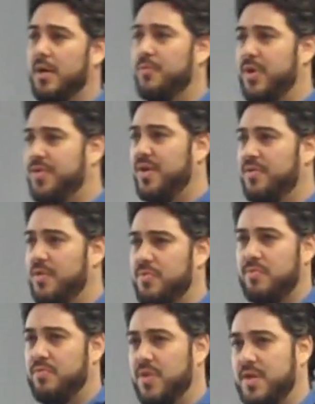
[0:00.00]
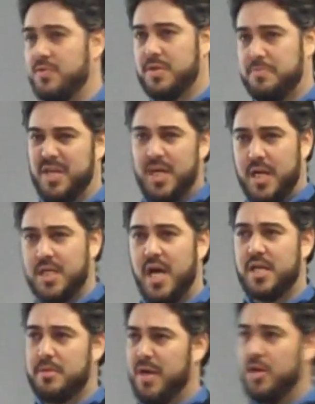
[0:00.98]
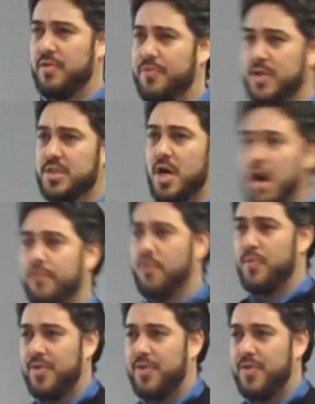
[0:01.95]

We think that there's been an entire debate in the first half of